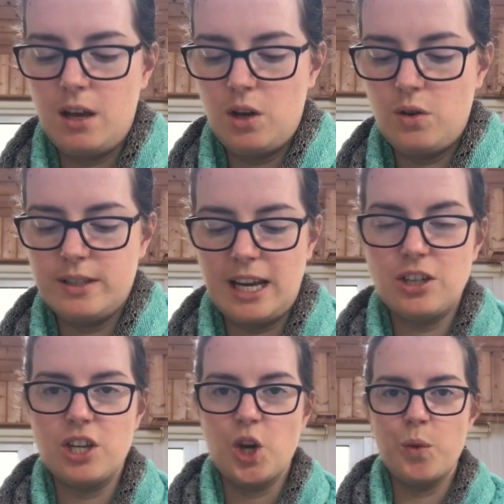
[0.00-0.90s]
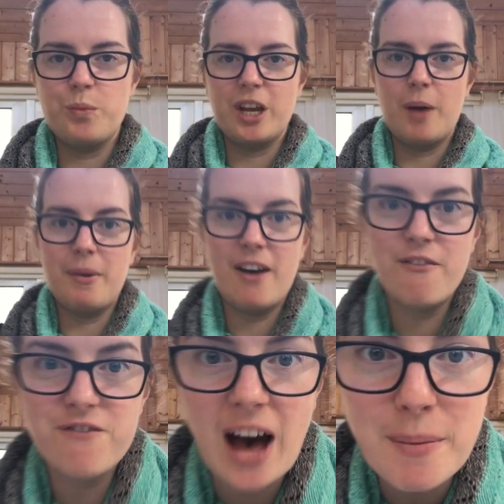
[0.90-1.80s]
who is actually opening up a
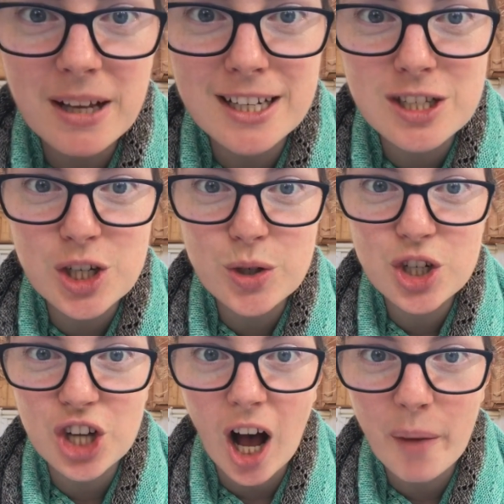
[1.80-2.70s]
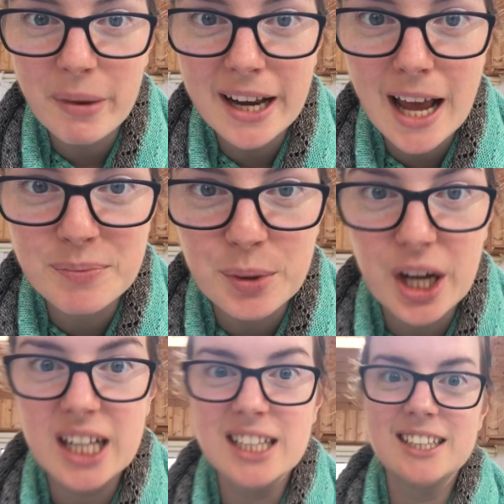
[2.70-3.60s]
fabulous new shop in
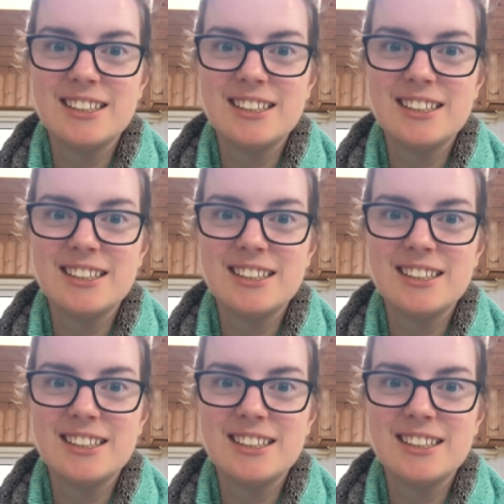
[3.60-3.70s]
April.